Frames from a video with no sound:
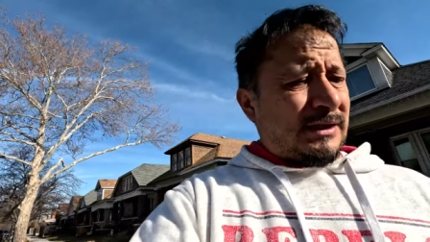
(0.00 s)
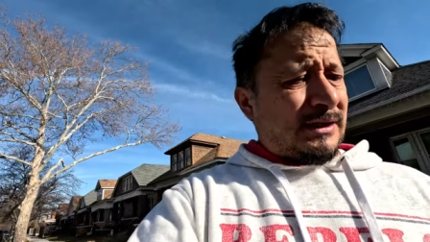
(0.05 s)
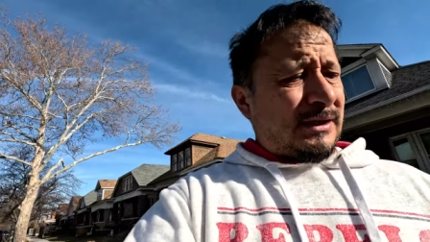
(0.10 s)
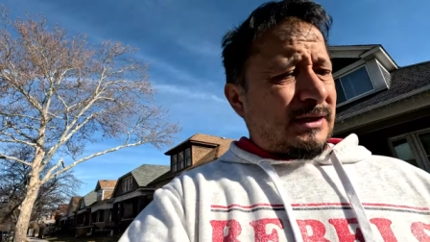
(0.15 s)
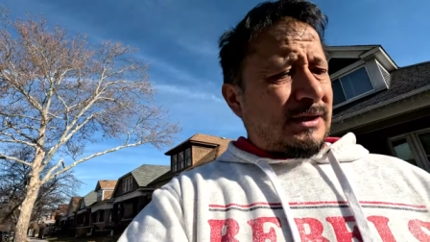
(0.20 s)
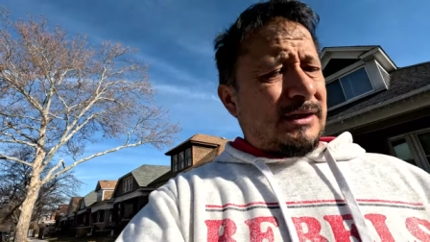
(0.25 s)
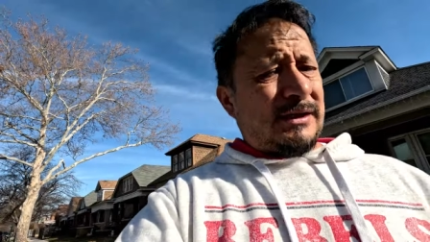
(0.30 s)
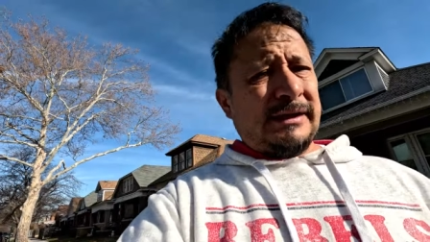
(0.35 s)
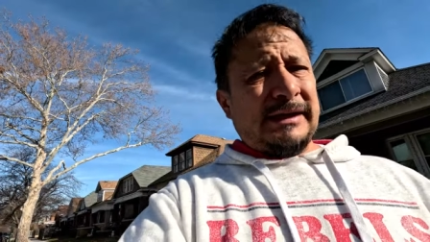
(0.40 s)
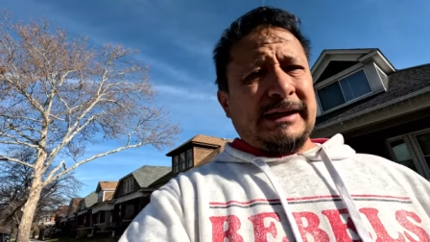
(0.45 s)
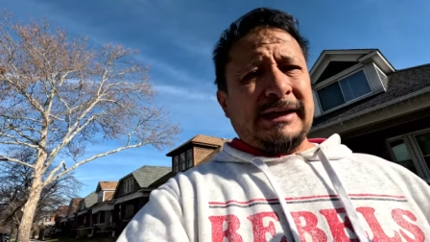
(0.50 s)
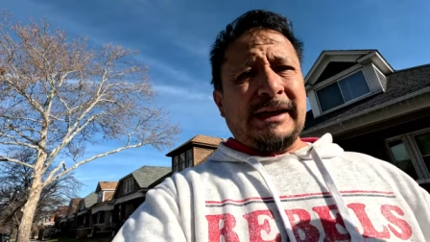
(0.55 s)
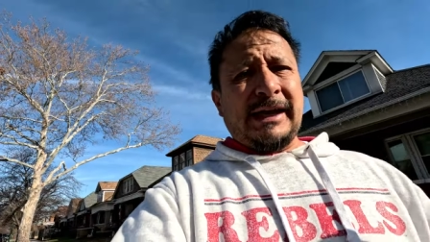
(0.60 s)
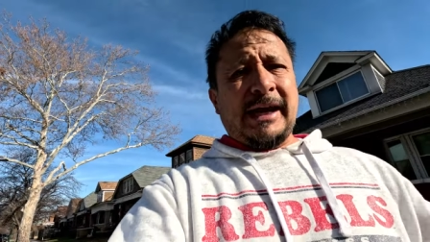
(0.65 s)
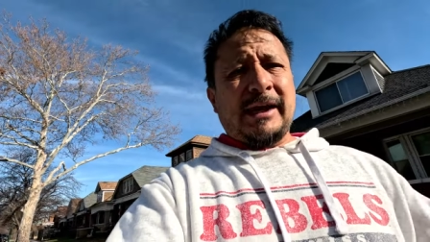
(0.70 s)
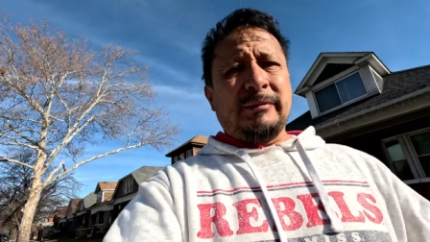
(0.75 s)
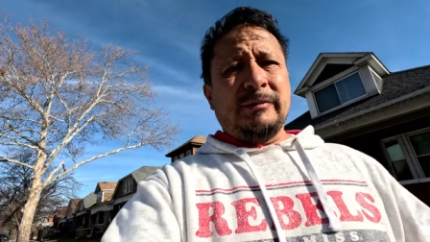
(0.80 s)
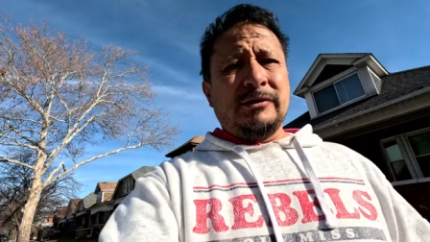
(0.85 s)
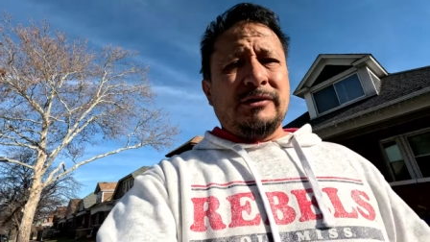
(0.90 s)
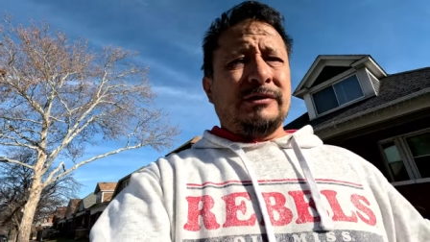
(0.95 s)
uh,
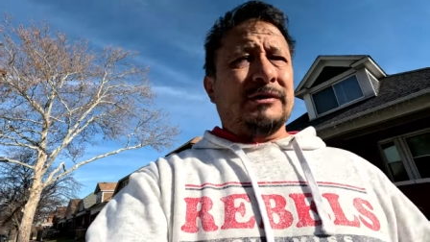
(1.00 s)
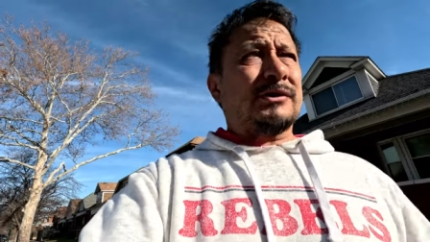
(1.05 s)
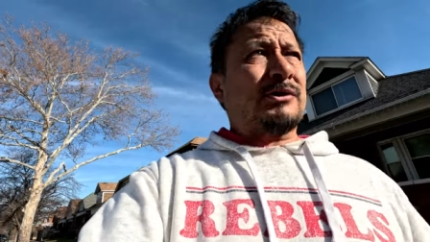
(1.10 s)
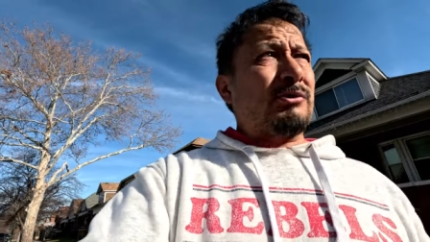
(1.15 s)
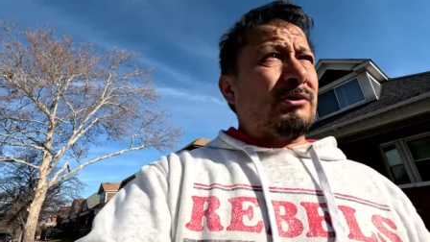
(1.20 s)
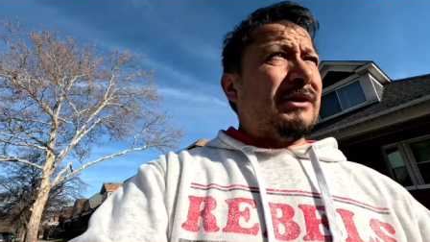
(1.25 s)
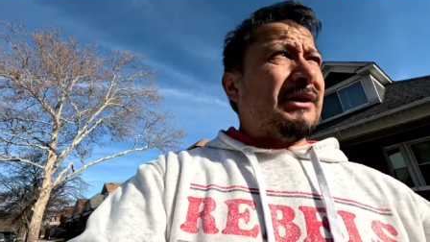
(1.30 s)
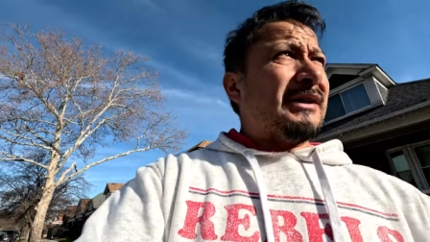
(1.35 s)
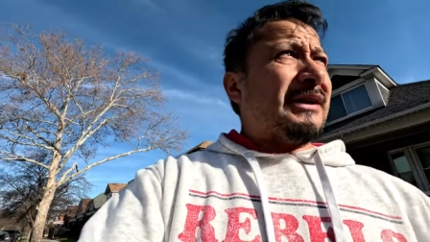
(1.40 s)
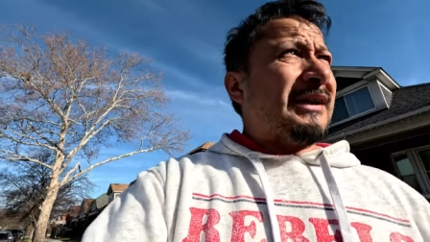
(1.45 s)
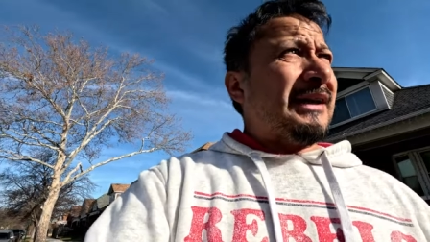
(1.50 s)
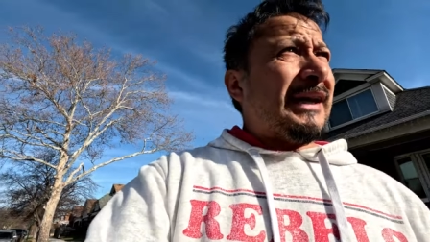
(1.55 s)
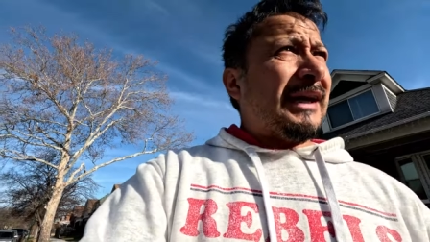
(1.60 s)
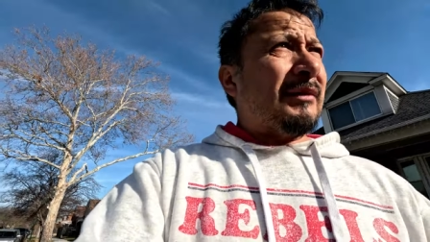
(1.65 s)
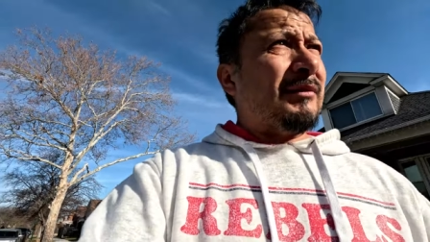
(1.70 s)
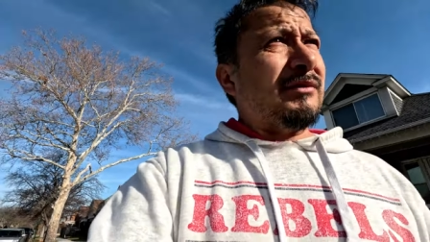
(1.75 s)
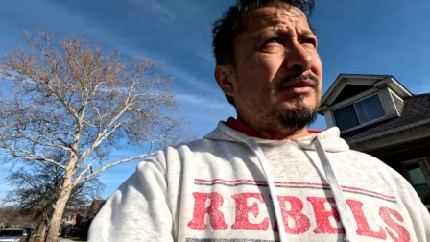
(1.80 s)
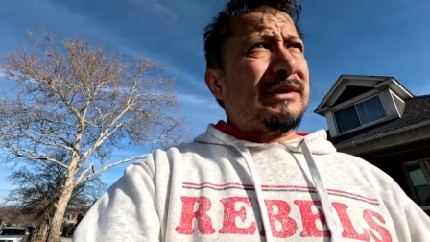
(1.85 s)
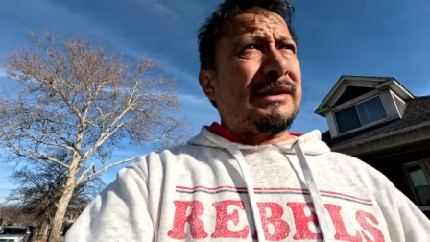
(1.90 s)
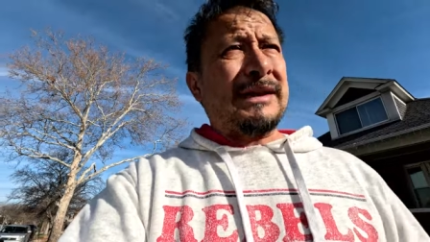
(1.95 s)
enamel, acrylic
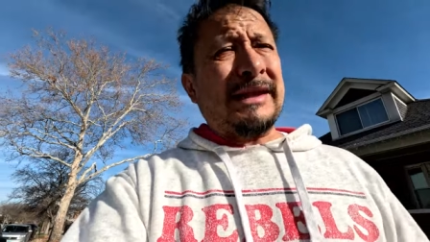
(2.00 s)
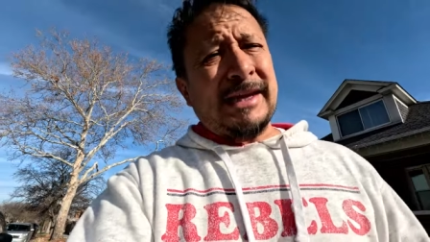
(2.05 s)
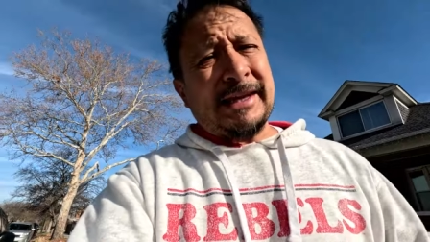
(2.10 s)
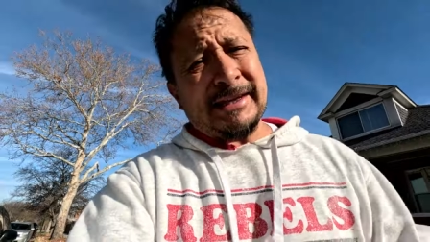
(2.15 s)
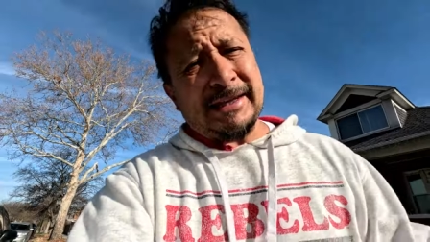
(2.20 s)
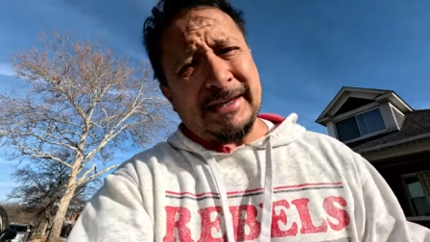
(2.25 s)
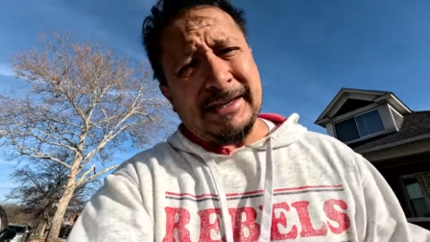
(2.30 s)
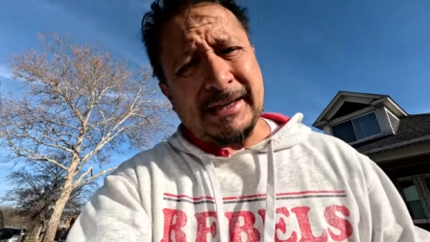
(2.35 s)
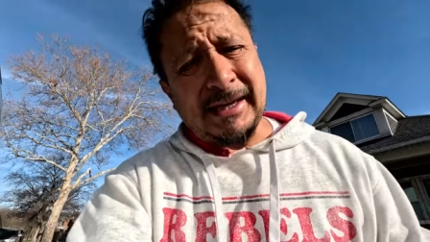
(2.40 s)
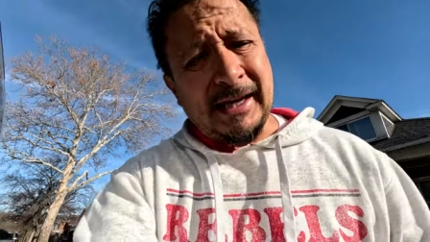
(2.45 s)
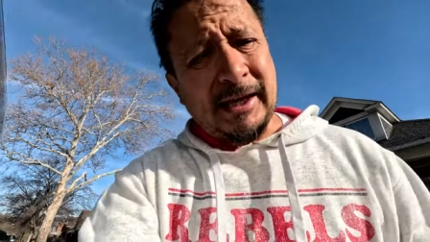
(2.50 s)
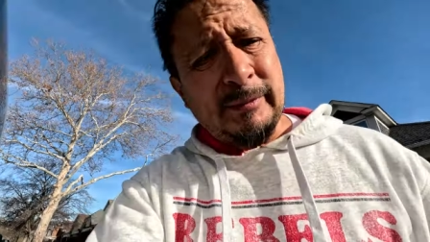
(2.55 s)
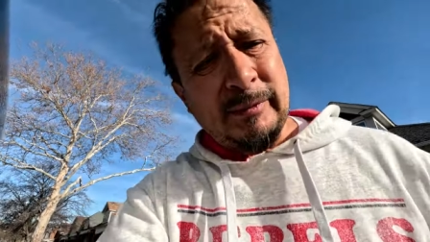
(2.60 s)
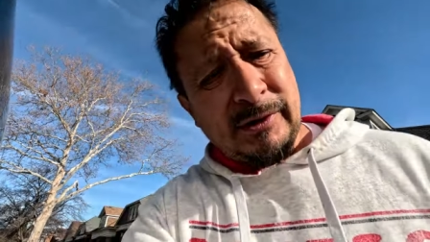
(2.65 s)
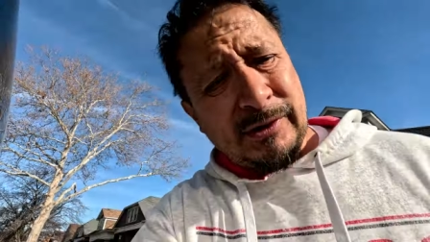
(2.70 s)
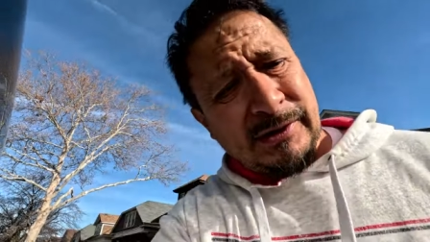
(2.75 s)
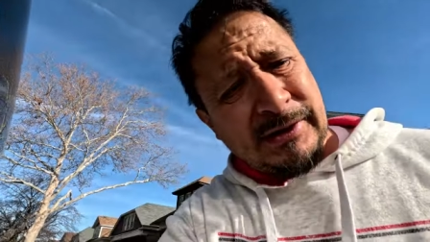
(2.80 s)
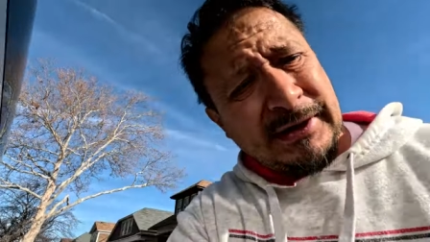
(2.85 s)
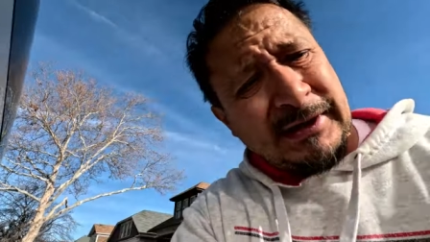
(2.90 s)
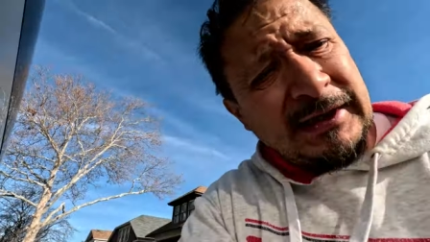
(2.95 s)
enamel,
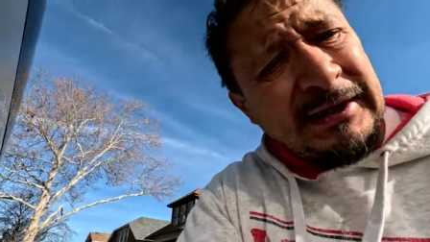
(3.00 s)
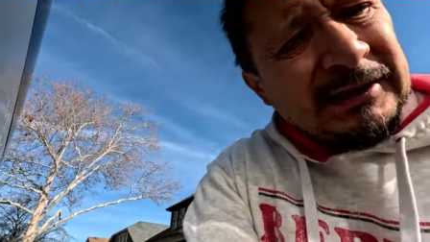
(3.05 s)
enamel.